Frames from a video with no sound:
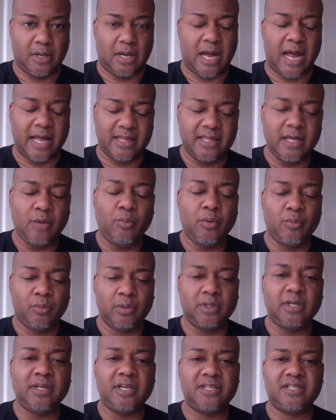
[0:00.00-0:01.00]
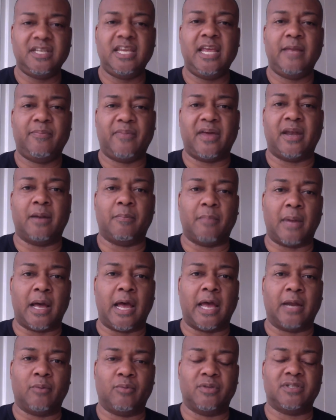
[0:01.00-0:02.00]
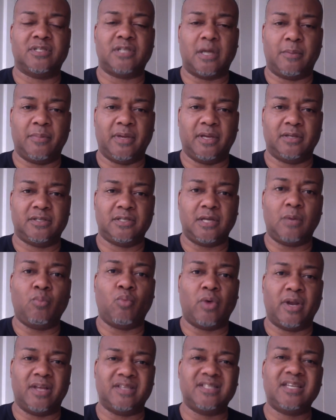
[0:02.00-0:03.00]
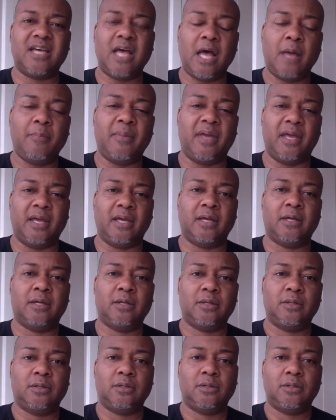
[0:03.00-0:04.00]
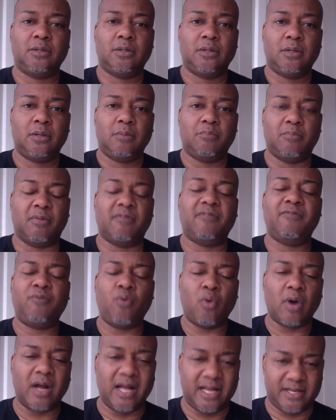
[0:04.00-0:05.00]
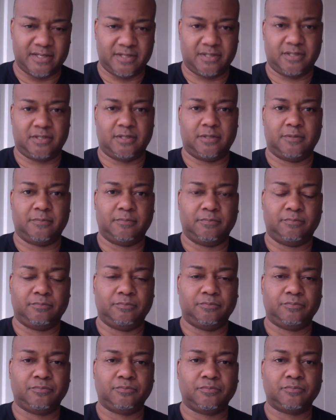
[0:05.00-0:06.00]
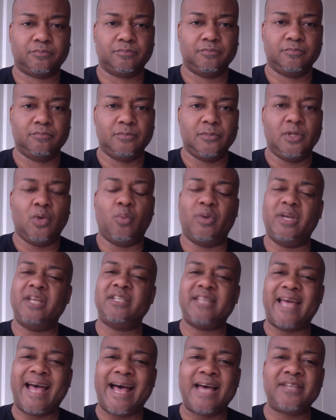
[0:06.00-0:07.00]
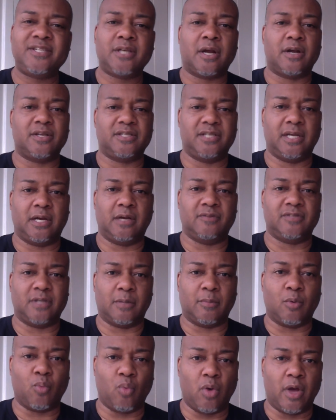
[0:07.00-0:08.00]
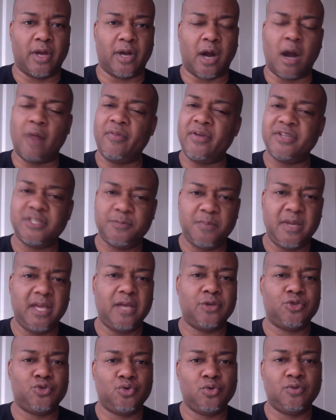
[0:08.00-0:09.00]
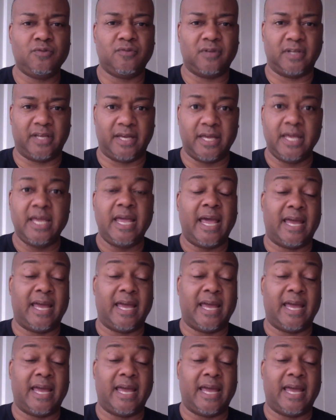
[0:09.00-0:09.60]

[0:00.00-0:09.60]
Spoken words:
I think we really need to keep that in mind when someone is coming before us. We need to ask ourselves, number one, are they speaking truthfully?